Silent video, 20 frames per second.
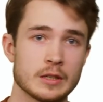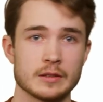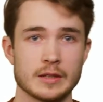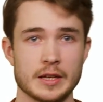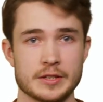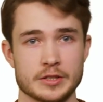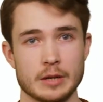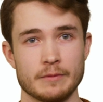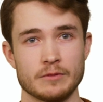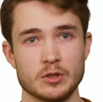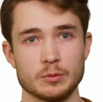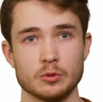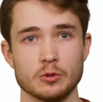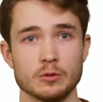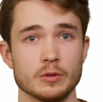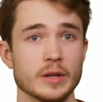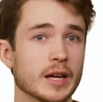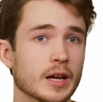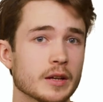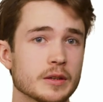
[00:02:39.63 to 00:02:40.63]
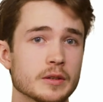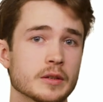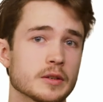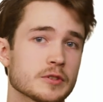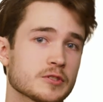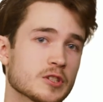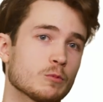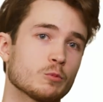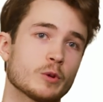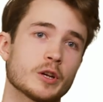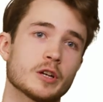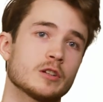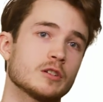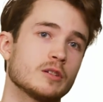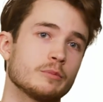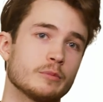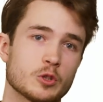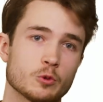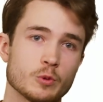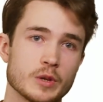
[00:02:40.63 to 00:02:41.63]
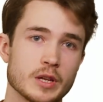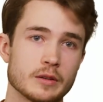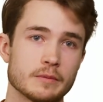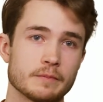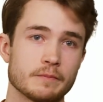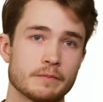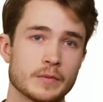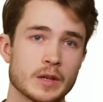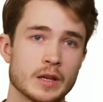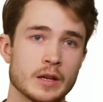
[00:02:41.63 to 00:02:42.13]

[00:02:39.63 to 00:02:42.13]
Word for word: less comfortable, and somewhere in between.